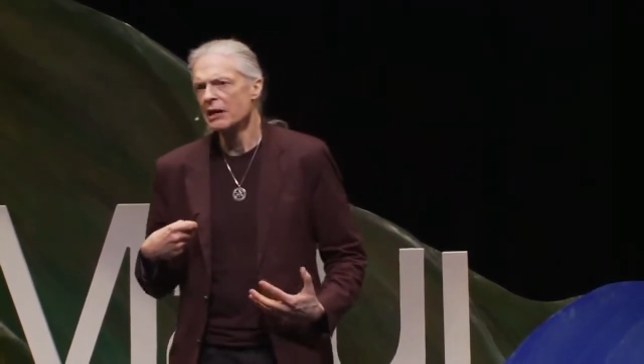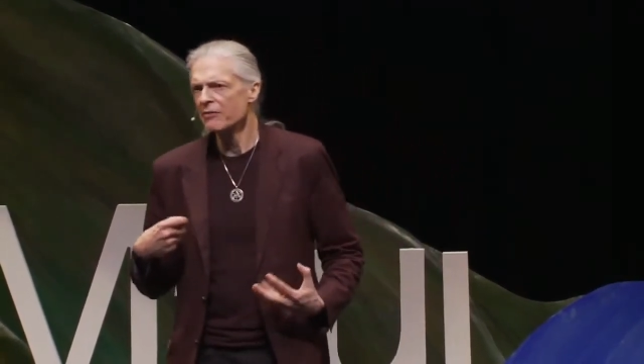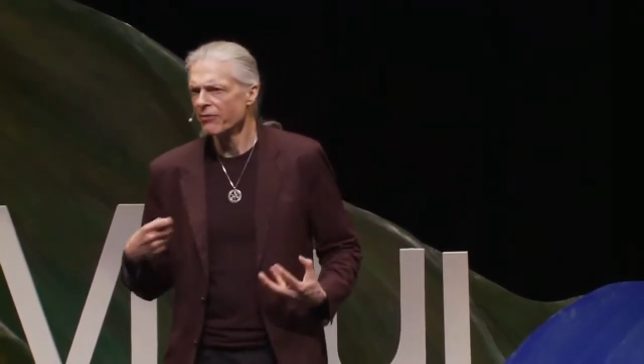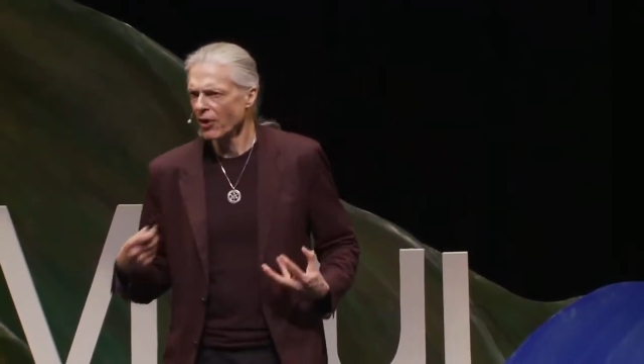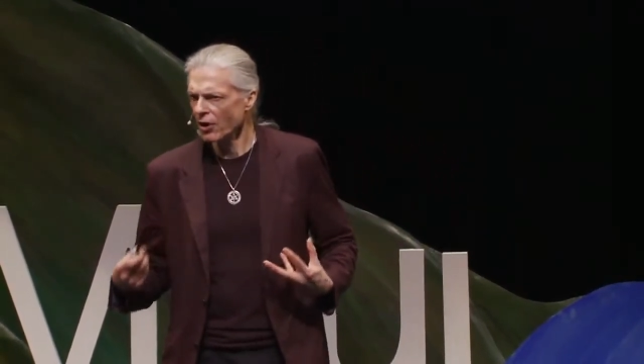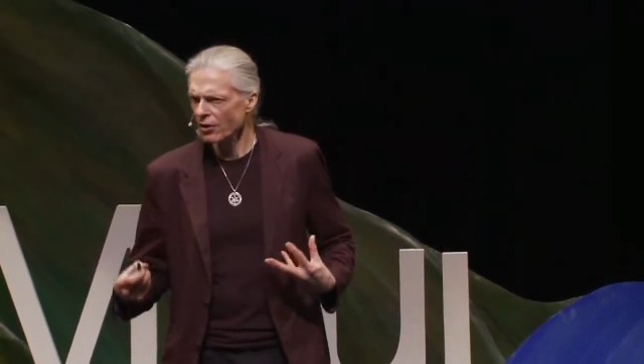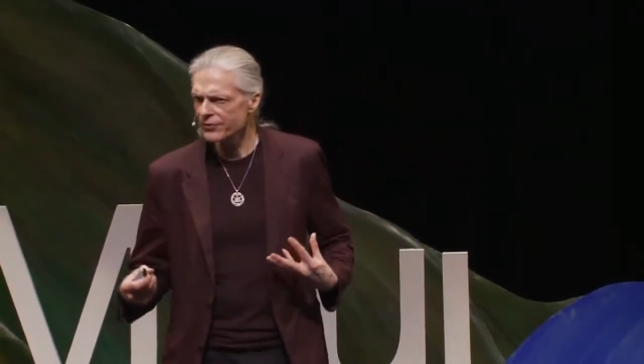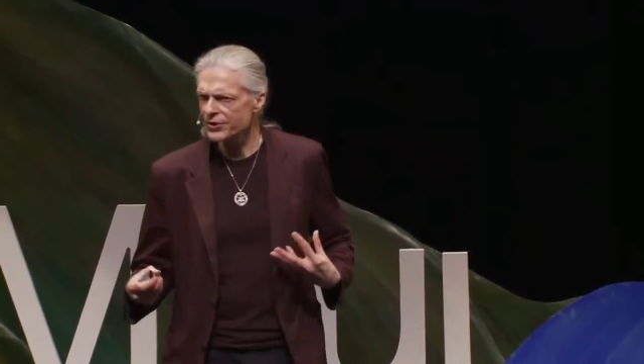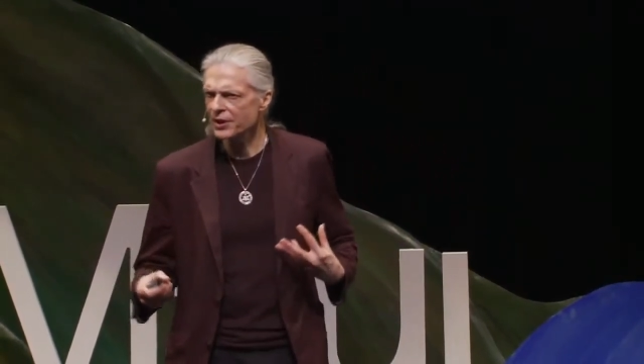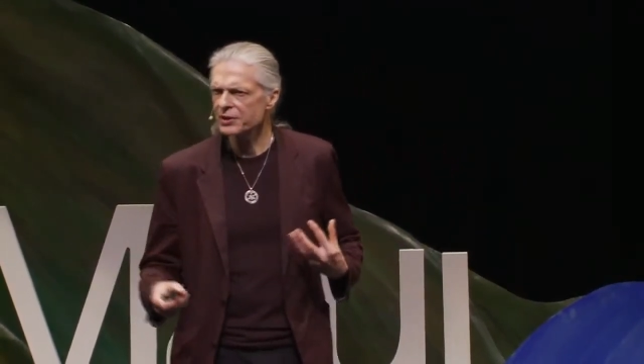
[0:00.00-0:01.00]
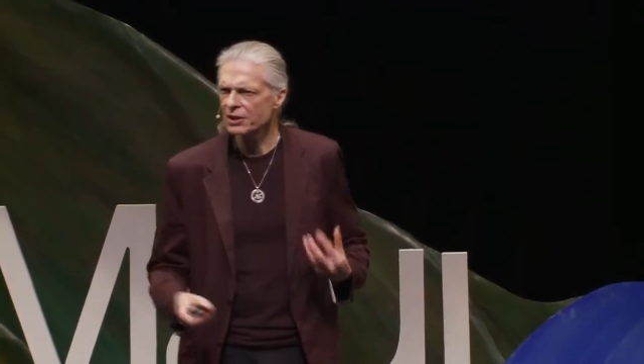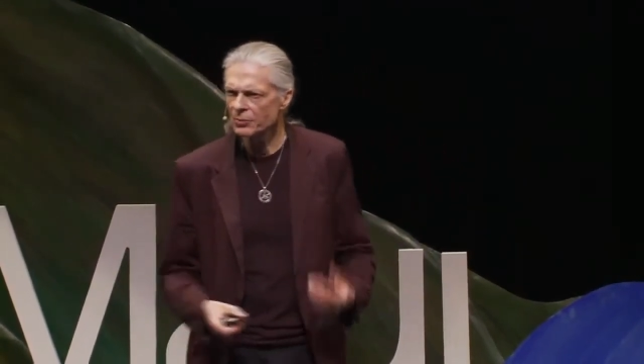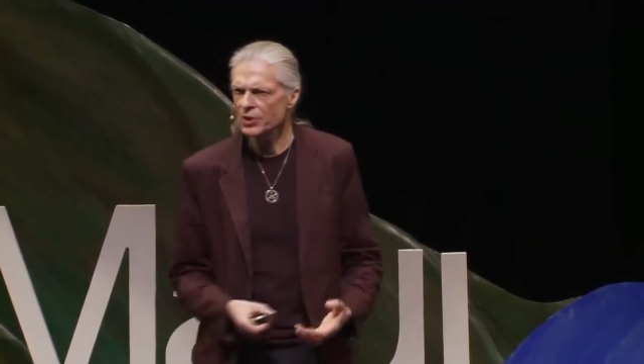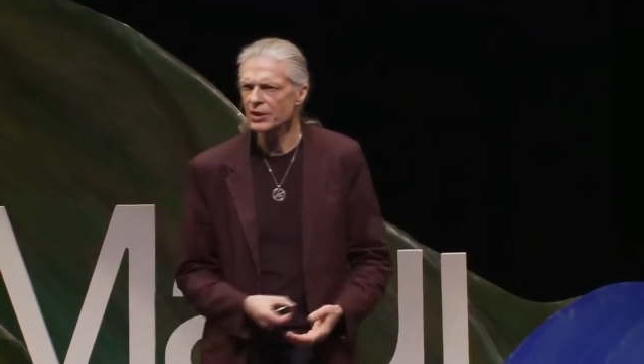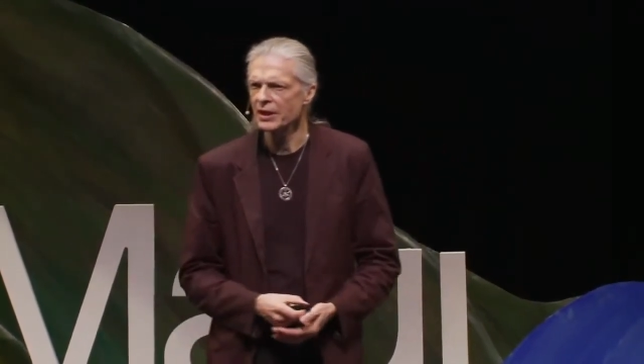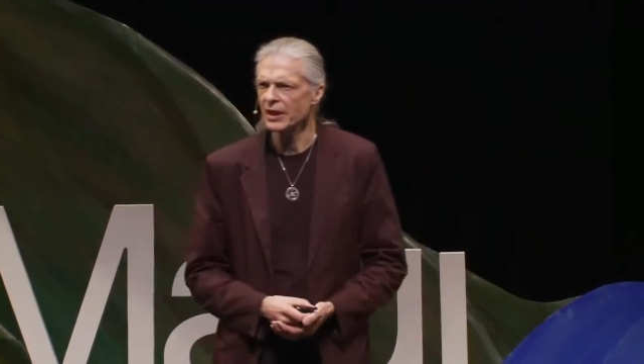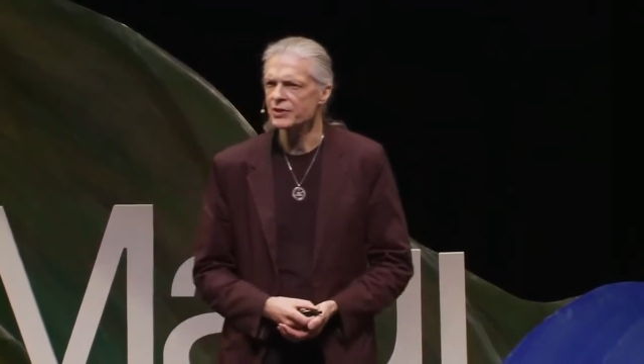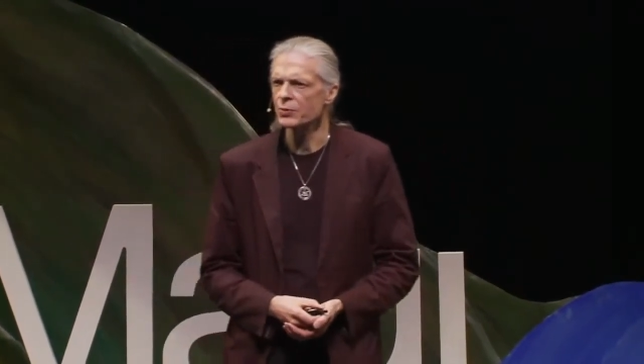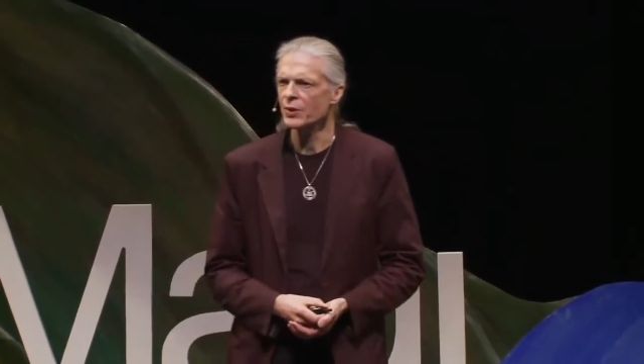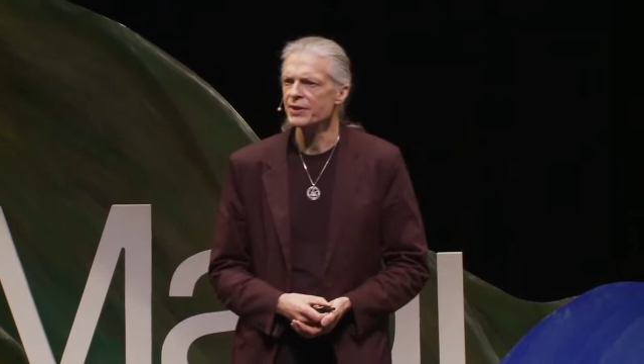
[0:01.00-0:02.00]
evolves and
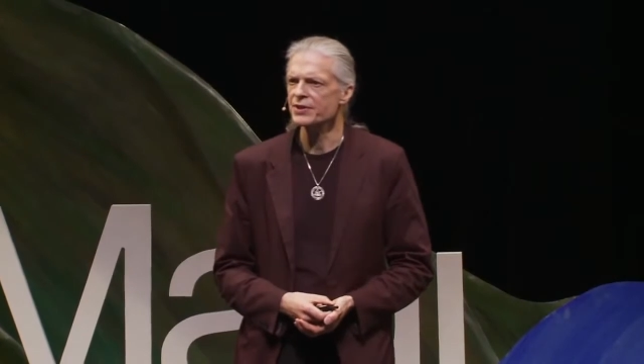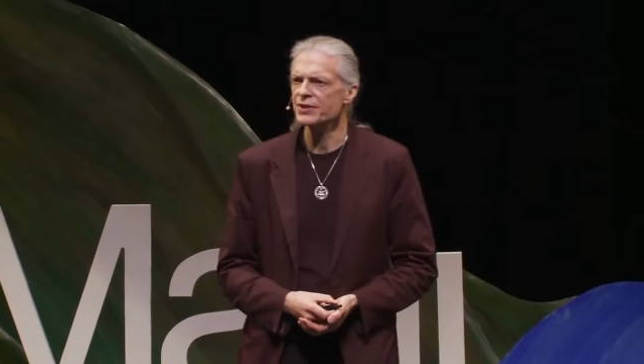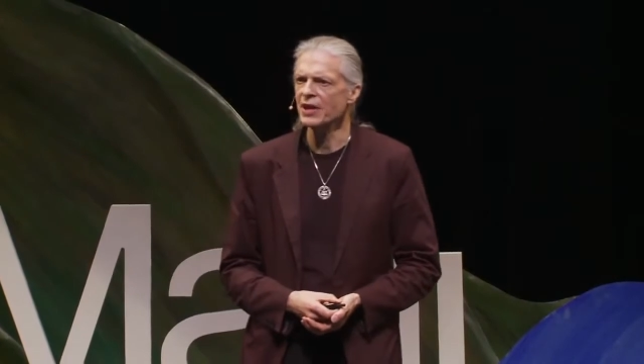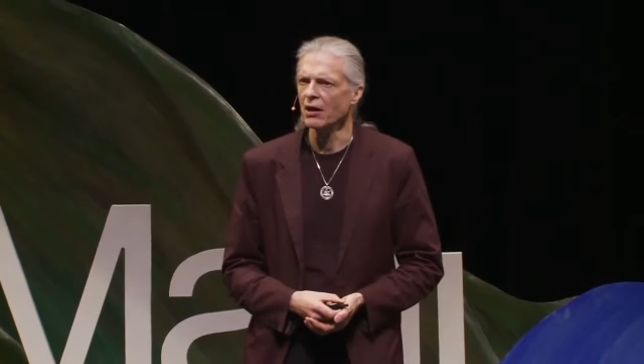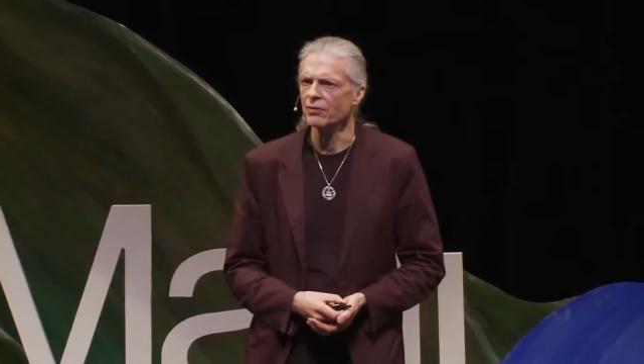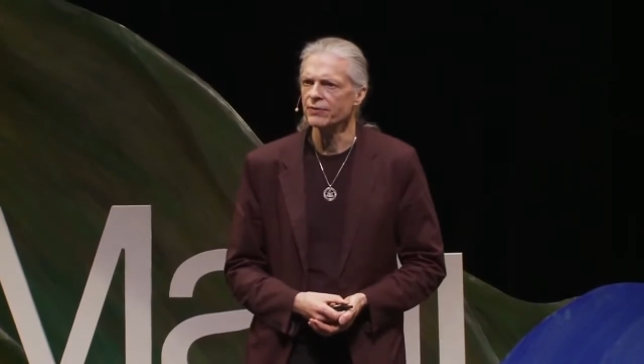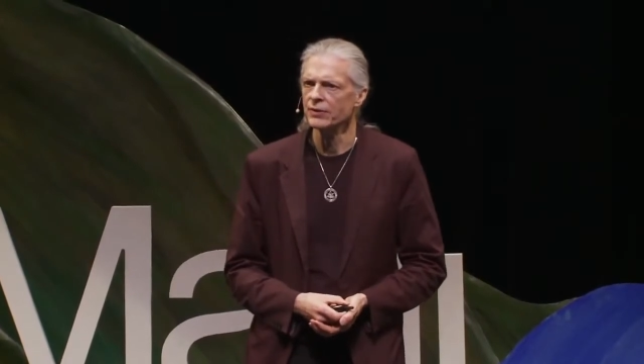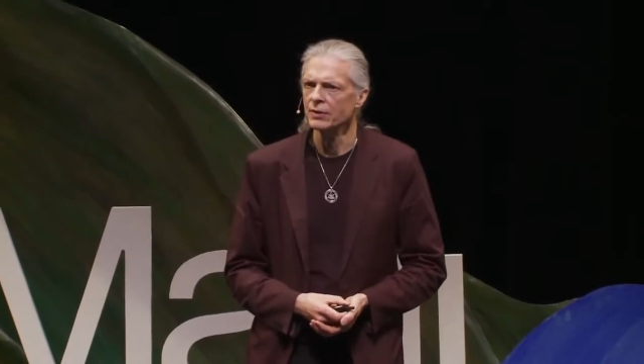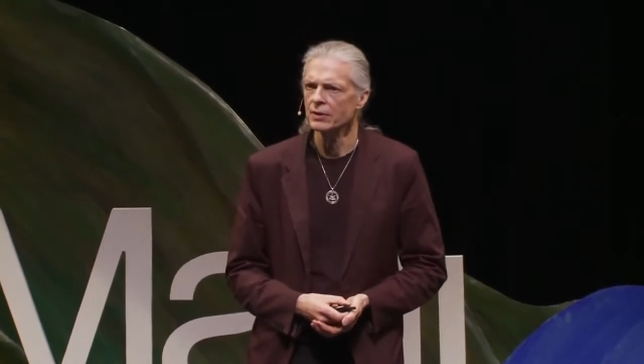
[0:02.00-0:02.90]
communicates with itself.